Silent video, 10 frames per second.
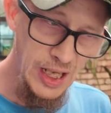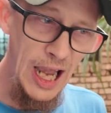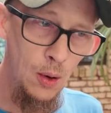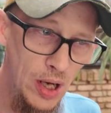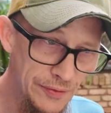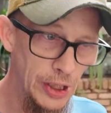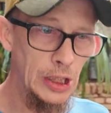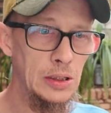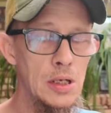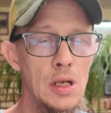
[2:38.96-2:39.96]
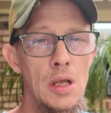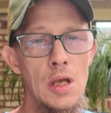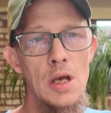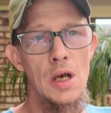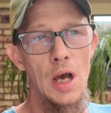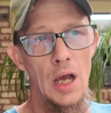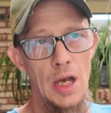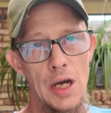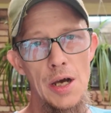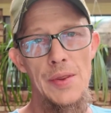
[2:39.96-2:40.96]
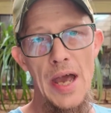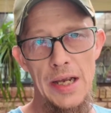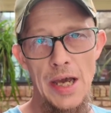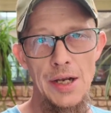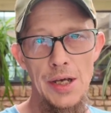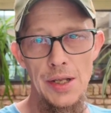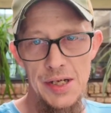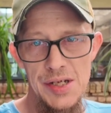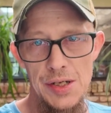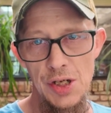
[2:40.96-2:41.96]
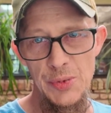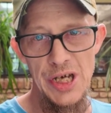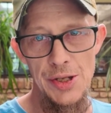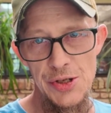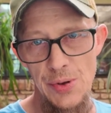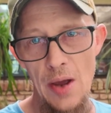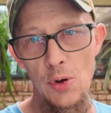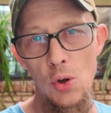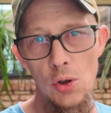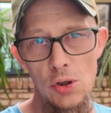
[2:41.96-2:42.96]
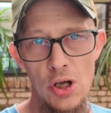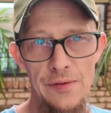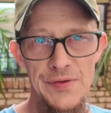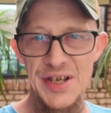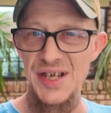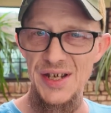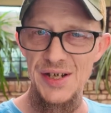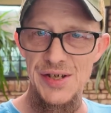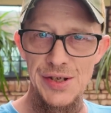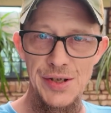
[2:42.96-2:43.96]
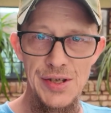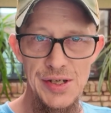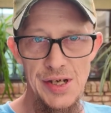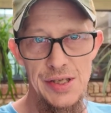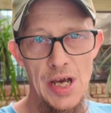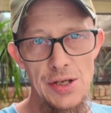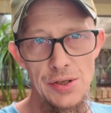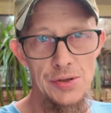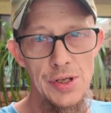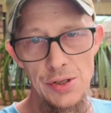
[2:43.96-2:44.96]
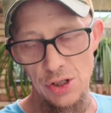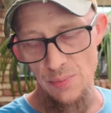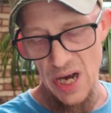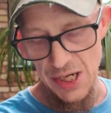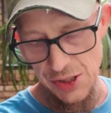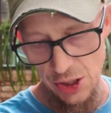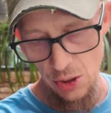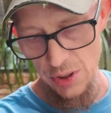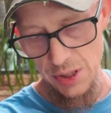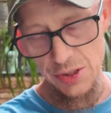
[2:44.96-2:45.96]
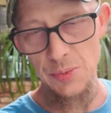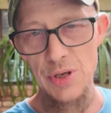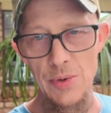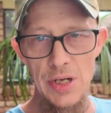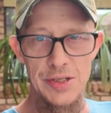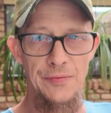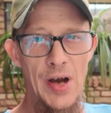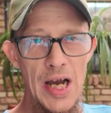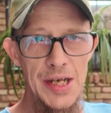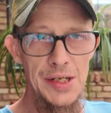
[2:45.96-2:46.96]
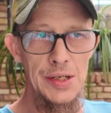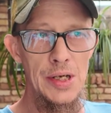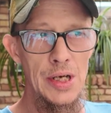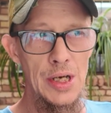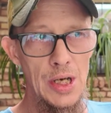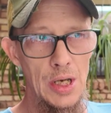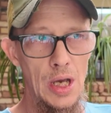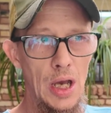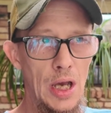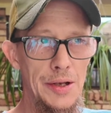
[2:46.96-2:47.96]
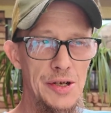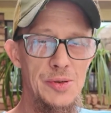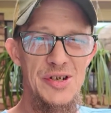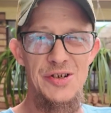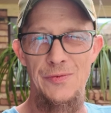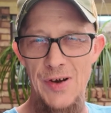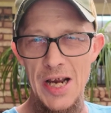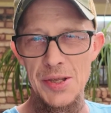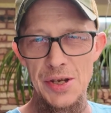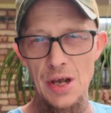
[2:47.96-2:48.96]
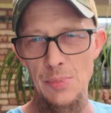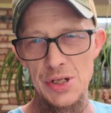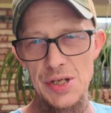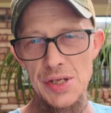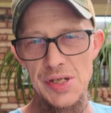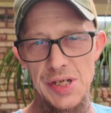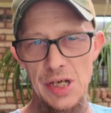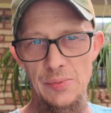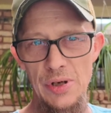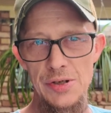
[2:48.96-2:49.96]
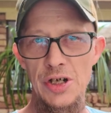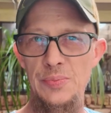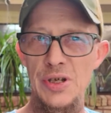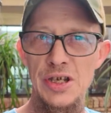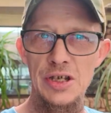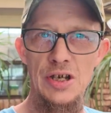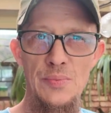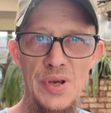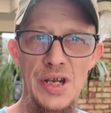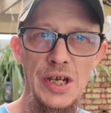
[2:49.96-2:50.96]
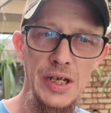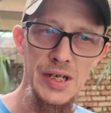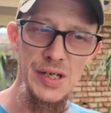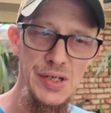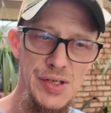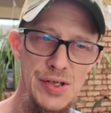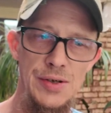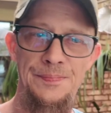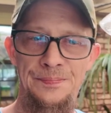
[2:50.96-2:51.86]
However, that kind of, like I said, took me down this rabbit hole of the kits and things like that you could buy. So it took me a minute to find, not so much to find the number to this kit, but it took me a minute because